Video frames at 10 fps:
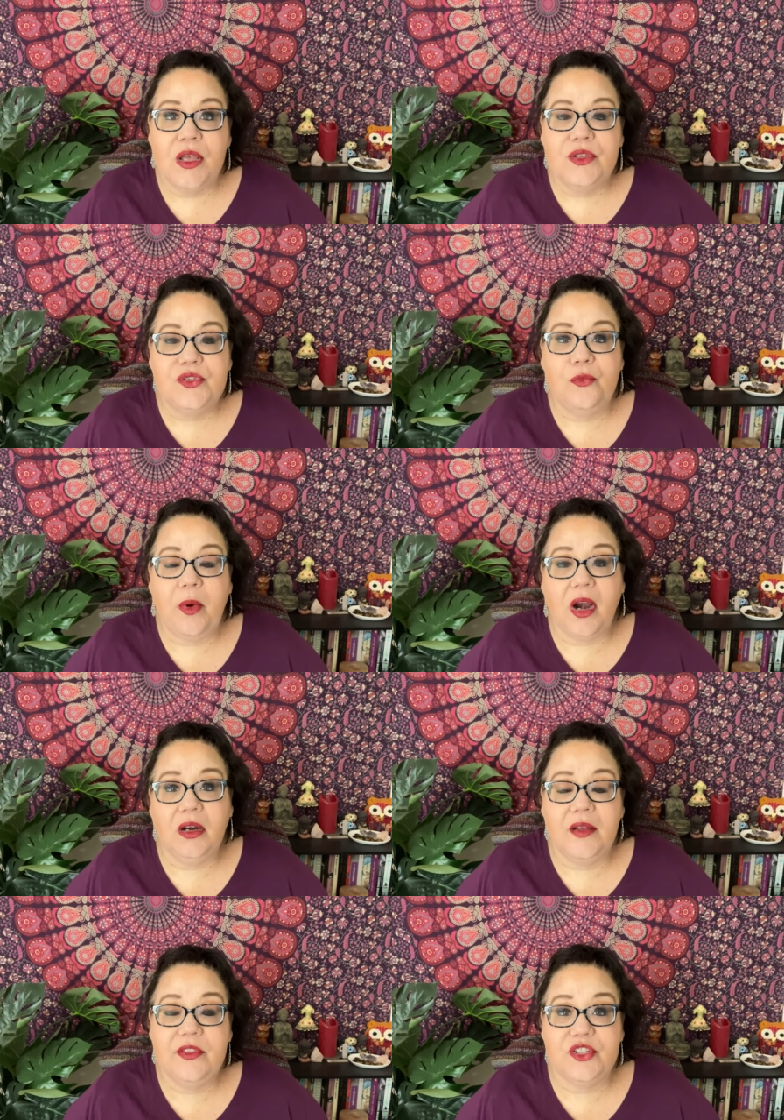So
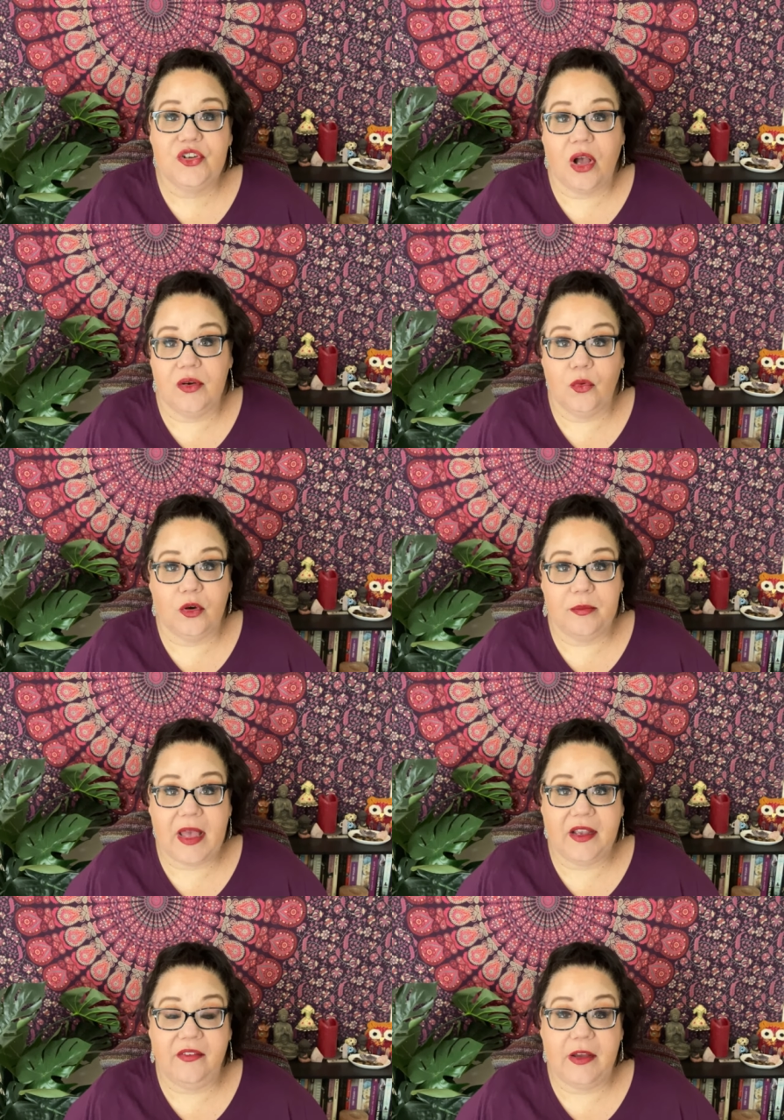part of the Shawn
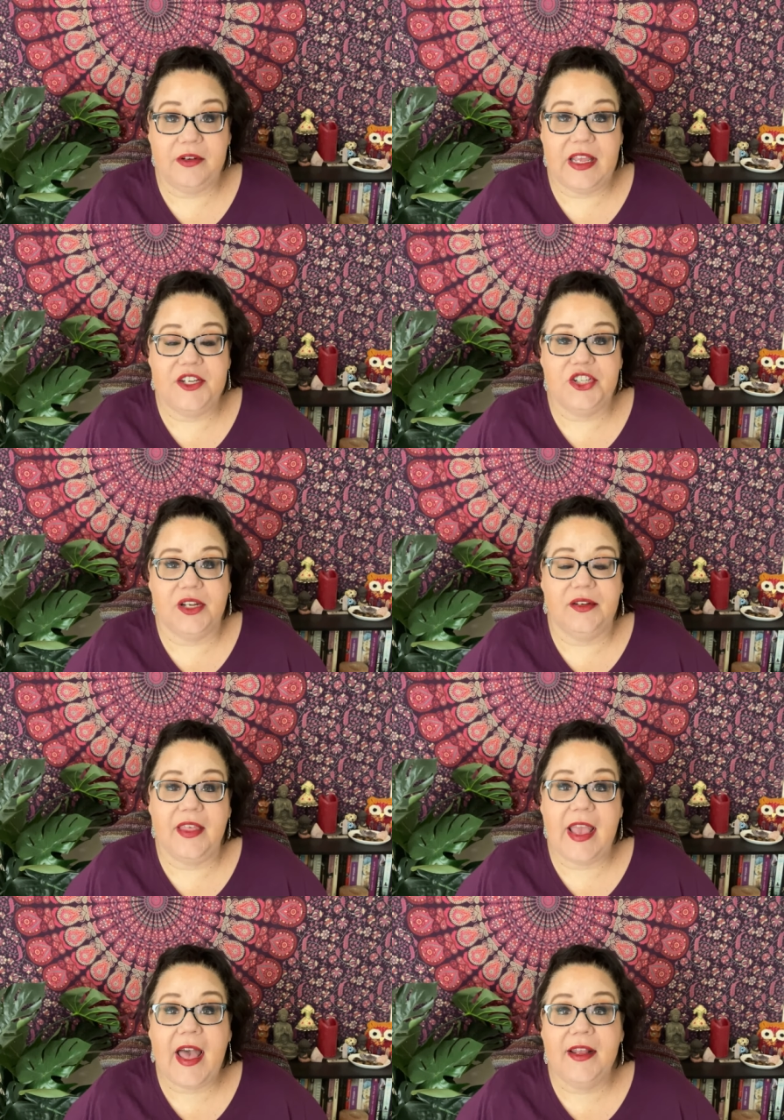Hornbeck Foundation,
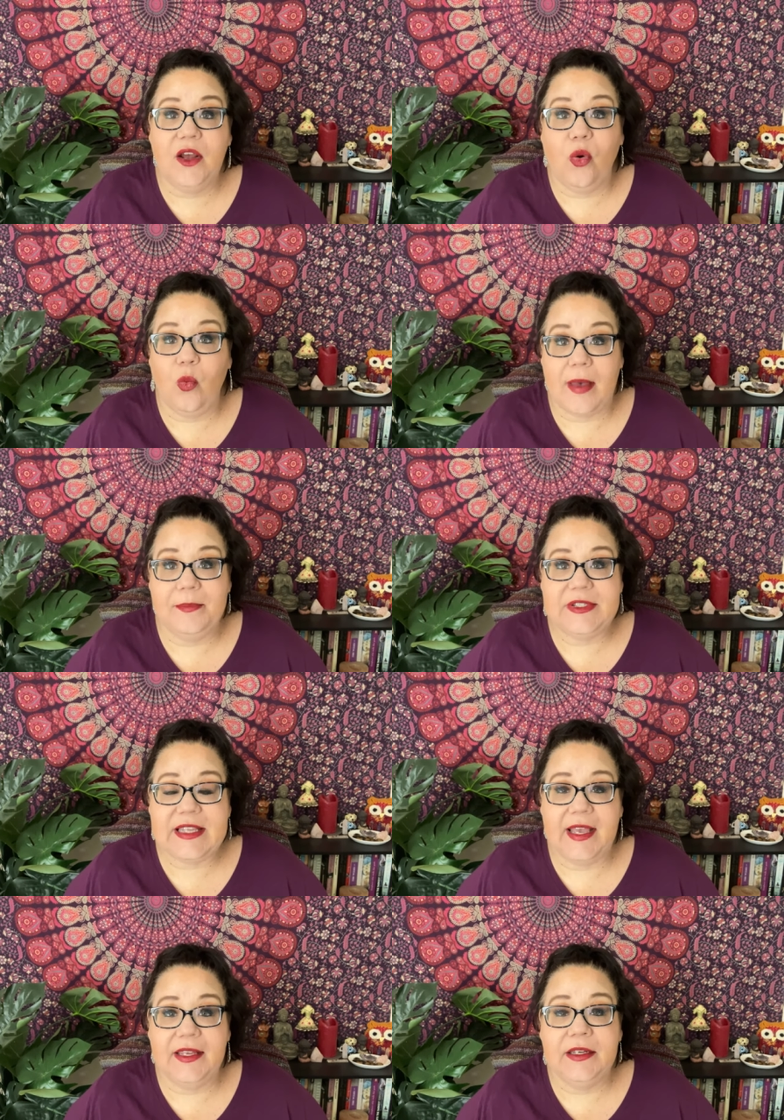they had a
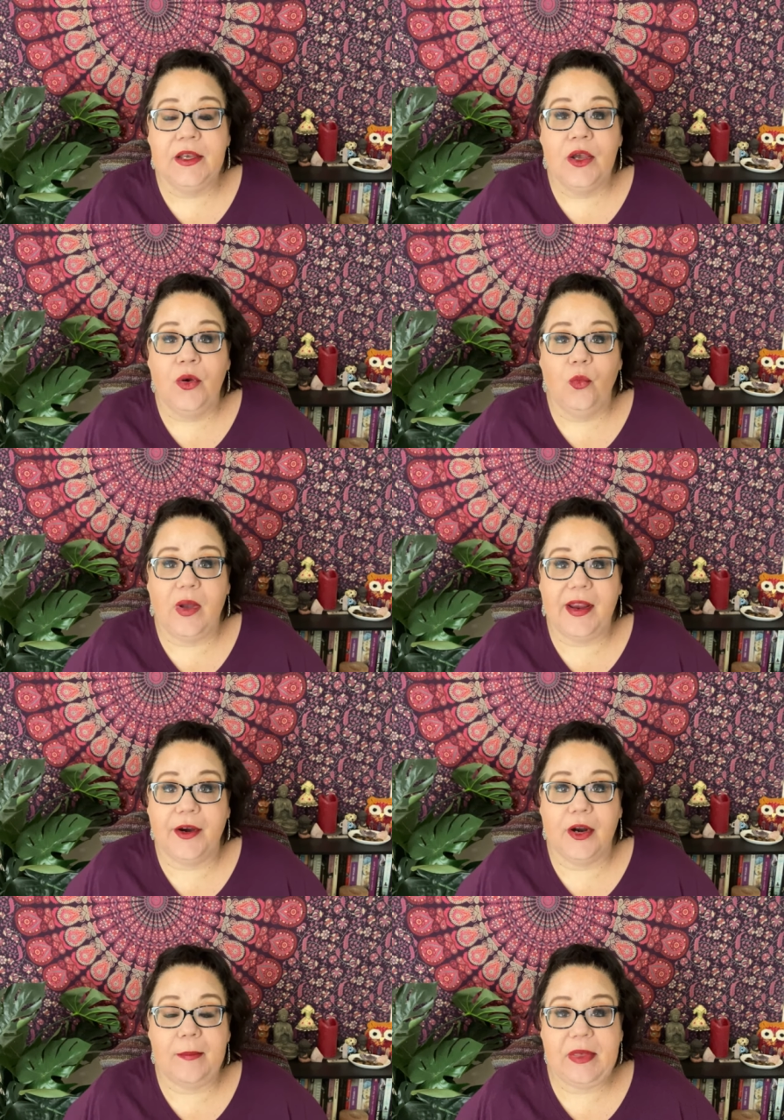website
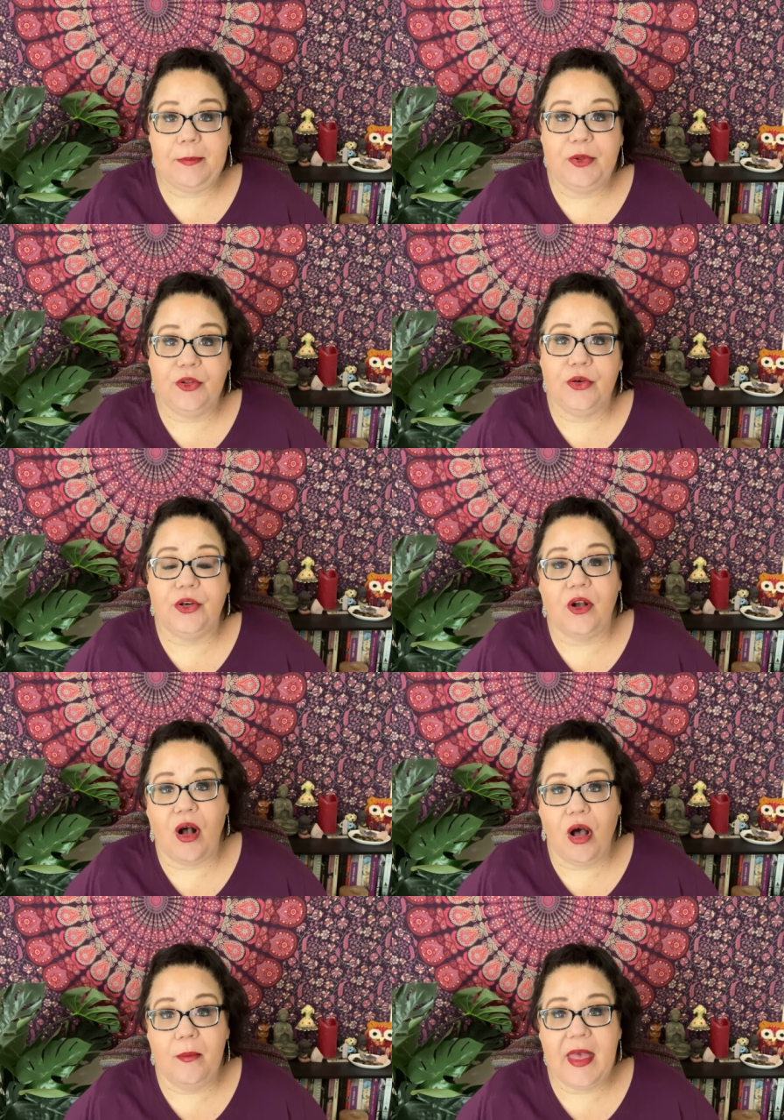where people could
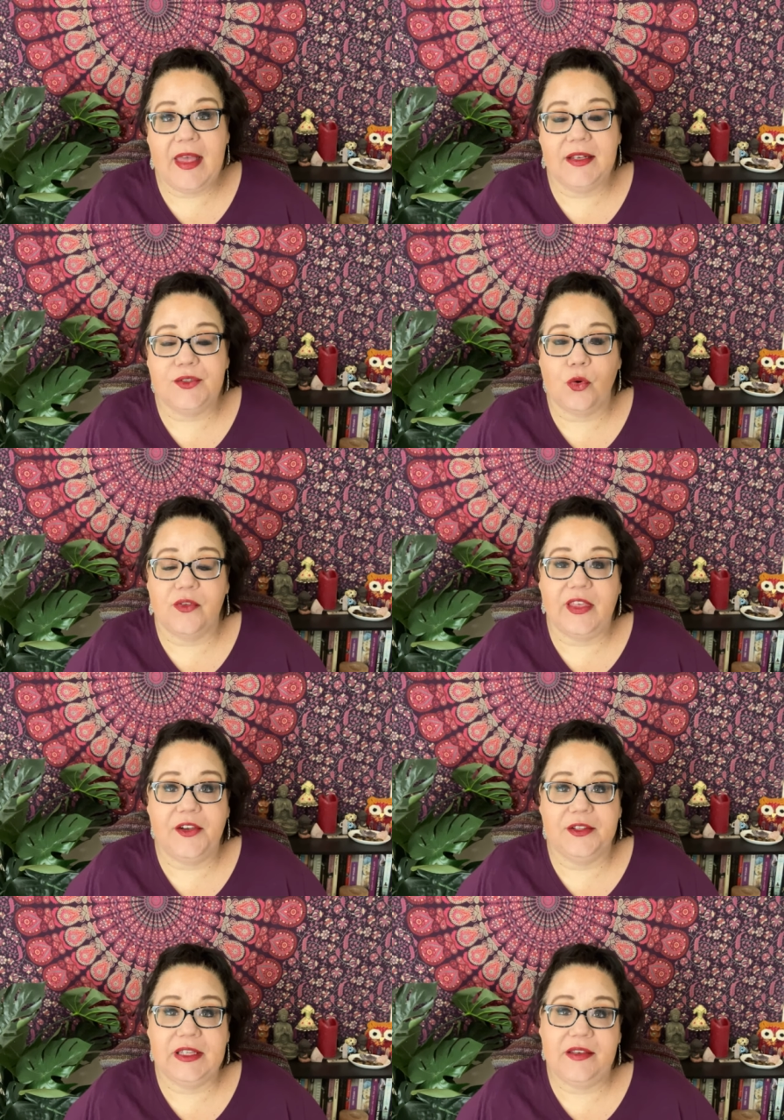comment or they
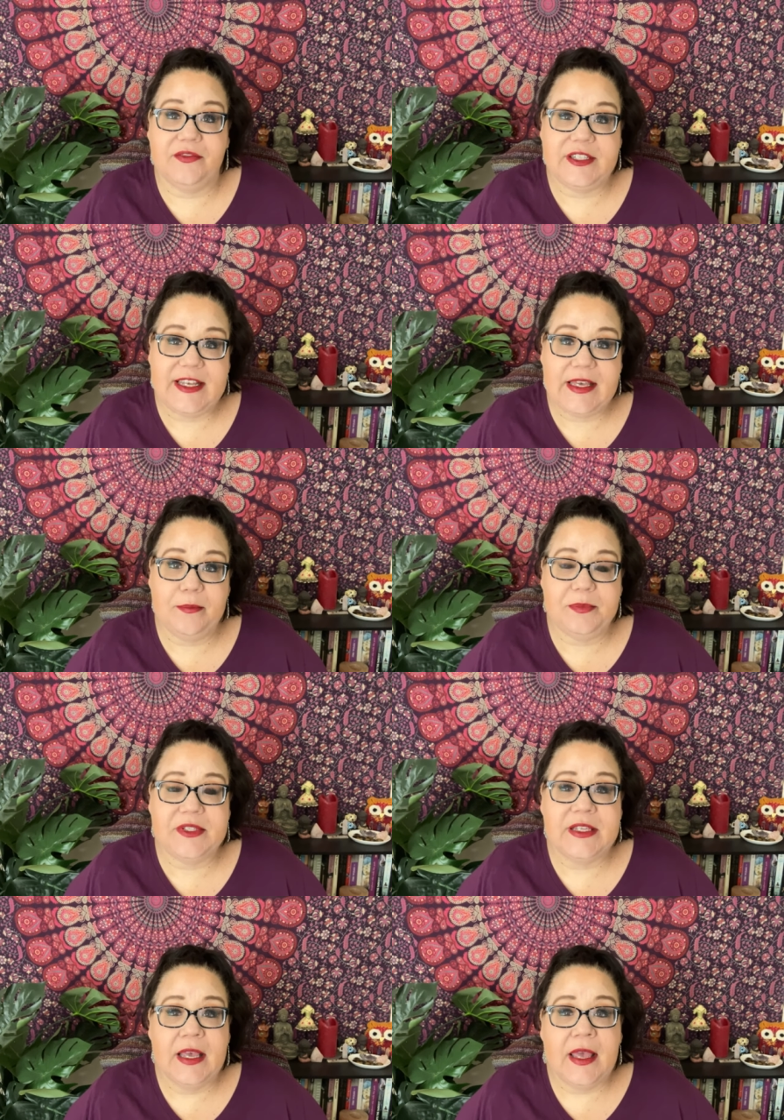could leave tips.